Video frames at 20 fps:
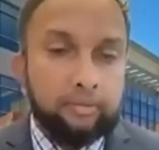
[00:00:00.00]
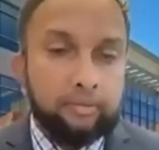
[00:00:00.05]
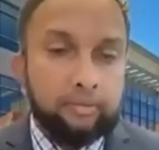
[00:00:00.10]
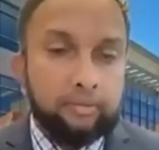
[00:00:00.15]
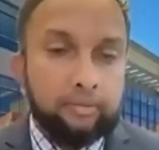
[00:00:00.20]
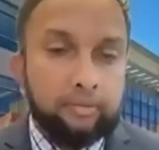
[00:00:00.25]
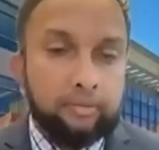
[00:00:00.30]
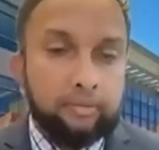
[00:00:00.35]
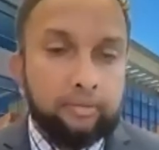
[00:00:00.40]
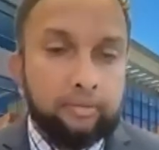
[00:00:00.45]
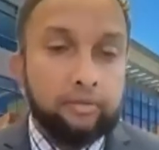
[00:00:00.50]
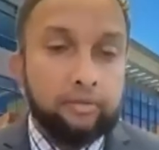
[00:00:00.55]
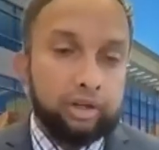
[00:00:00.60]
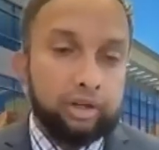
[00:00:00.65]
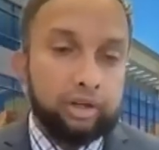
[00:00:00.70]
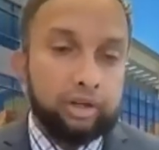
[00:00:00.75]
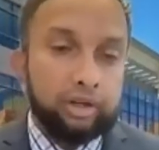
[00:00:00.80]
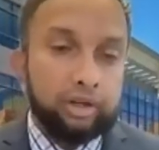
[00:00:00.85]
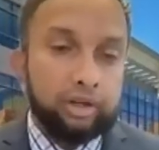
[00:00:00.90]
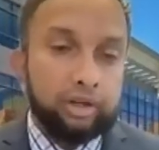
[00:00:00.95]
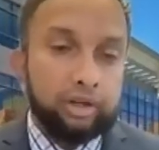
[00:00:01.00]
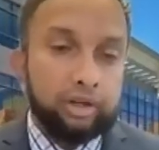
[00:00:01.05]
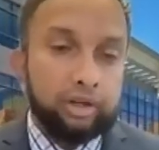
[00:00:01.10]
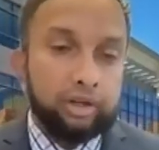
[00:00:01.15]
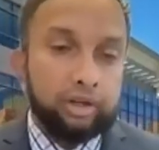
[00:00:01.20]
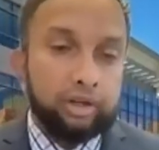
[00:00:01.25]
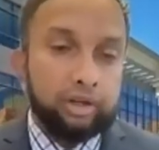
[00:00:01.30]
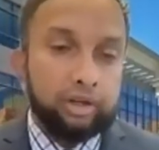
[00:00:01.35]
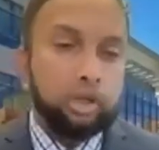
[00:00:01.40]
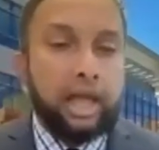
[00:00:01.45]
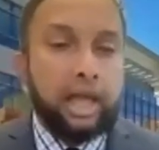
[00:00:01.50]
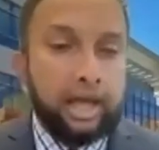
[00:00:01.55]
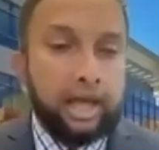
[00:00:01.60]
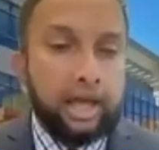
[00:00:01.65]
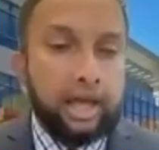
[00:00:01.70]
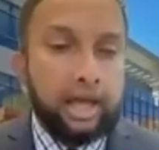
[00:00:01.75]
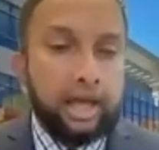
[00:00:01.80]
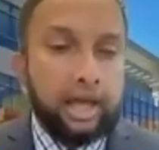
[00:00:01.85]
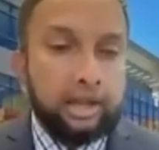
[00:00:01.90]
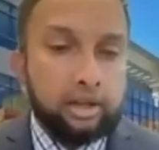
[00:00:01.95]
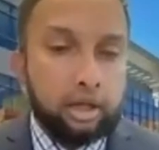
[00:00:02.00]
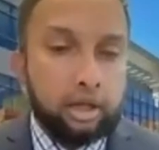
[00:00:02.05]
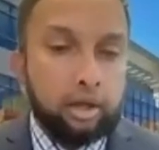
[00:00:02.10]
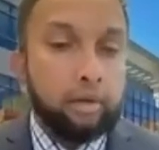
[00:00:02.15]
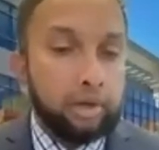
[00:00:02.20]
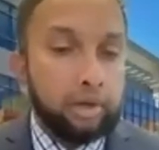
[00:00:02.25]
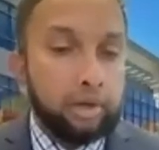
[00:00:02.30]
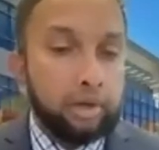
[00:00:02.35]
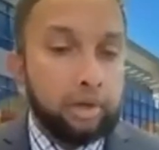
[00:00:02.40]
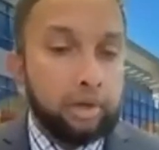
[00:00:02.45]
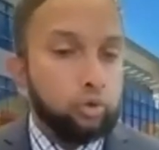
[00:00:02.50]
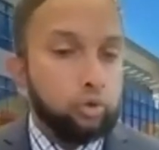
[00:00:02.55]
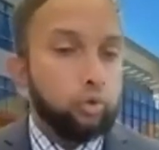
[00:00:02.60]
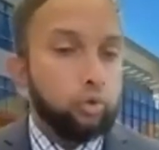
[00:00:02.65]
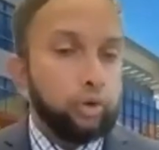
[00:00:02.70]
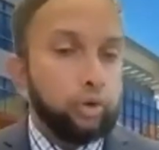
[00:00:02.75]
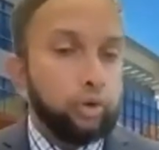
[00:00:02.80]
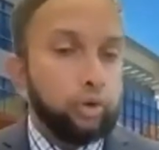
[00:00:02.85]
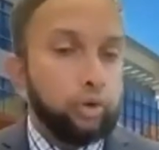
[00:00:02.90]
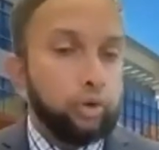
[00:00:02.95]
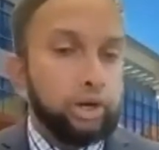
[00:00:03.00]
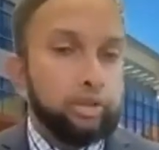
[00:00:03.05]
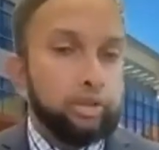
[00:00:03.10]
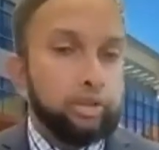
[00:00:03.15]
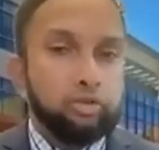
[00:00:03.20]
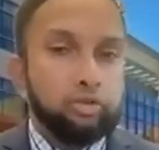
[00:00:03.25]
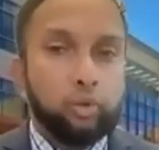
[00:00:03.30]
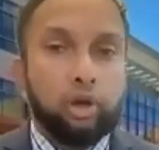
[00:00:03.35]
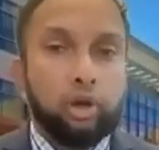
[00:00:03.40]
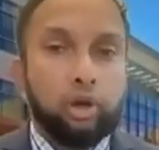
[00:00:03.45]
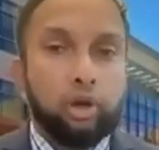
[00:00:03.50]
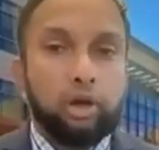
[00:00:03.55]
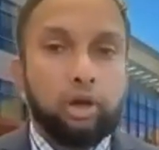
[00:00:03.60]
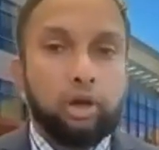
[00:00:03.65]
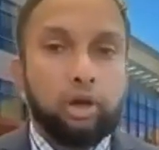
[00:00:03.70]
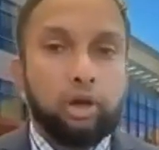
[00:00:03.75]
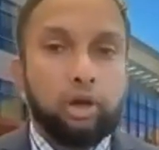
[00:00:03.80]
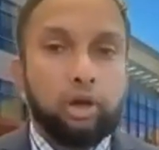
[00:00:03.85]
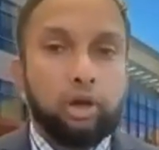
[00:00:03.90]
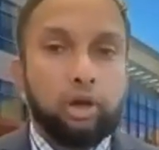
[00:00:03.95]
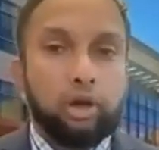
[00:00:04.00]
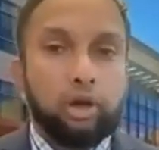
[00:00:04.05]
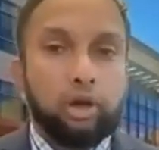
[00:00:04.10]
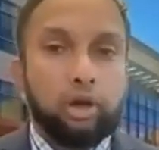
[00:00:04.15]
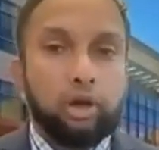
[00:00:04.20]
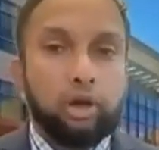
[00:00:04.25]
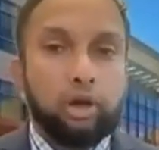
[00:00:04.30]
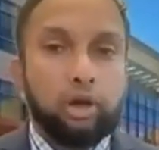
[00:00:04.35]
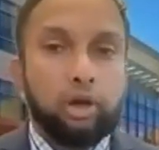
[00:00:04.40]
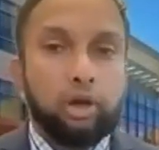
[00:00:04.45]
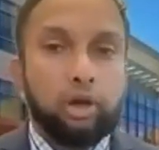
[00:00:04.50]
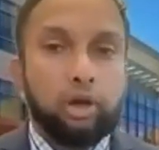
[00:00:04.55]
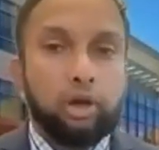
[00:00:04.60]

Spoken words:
into the model, and a MEL score greater than 12 did as well.